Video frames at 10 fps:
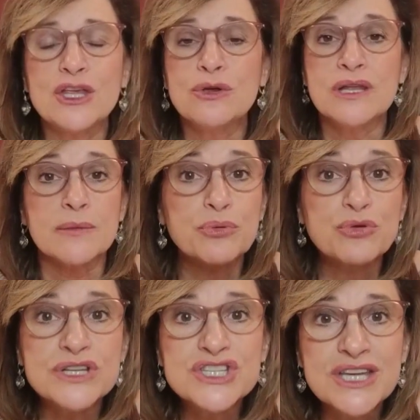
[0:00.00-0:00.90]
you can
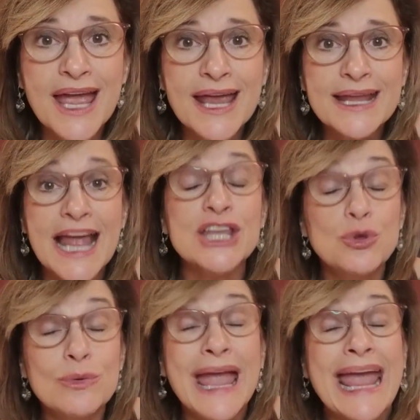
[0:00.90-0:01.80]
appreciate, and you
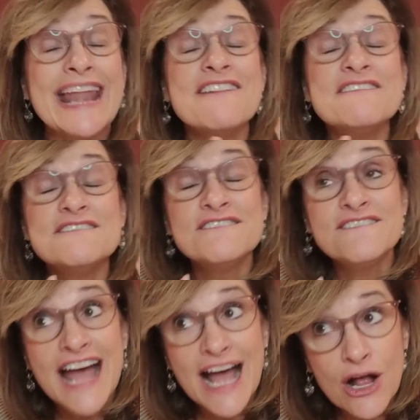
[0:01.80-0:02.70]
can
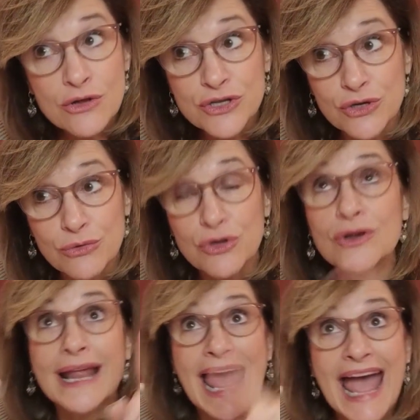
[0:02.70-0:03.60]
value. You're
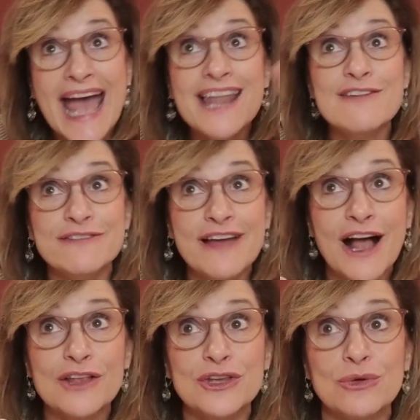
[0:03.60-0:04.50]
going to add
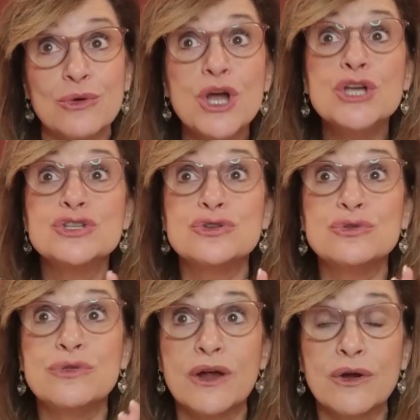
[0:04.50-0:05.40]
value to
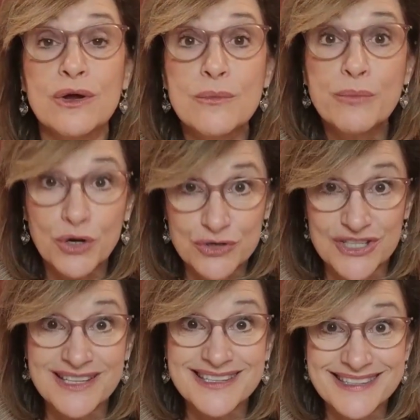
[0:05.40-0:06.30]
their
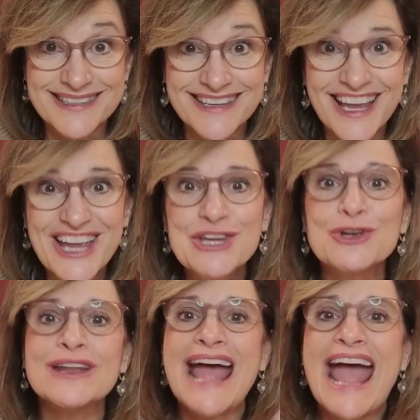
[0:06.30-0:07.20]
purchase. You're
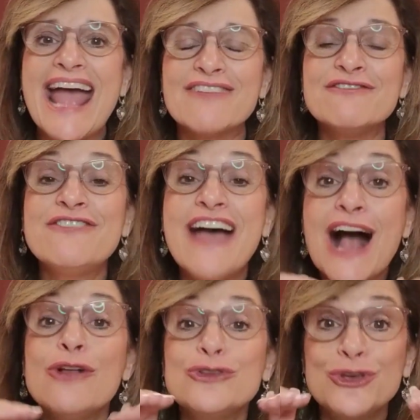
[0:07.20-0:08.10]
going to
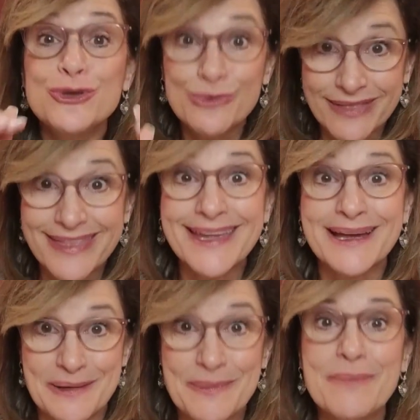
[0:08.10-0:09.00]
value
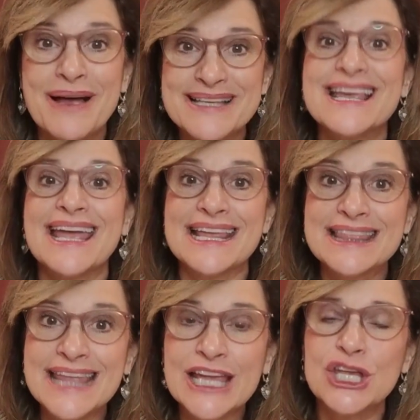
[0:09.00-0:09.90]
them by saying
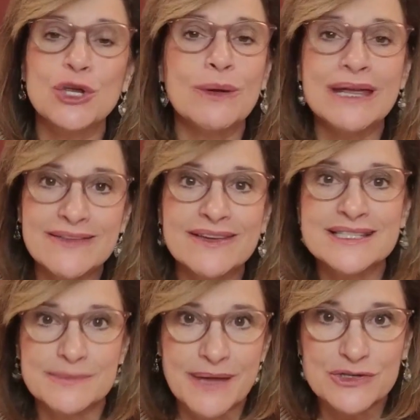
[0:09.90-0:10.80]
thank you and giving
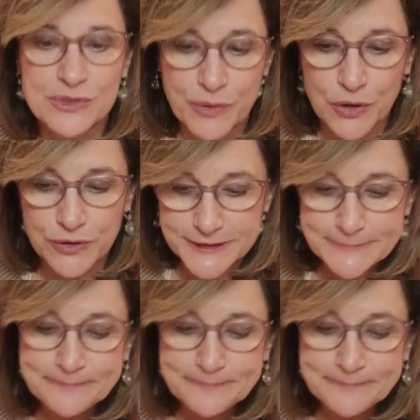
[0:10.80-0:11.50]
some extra perks.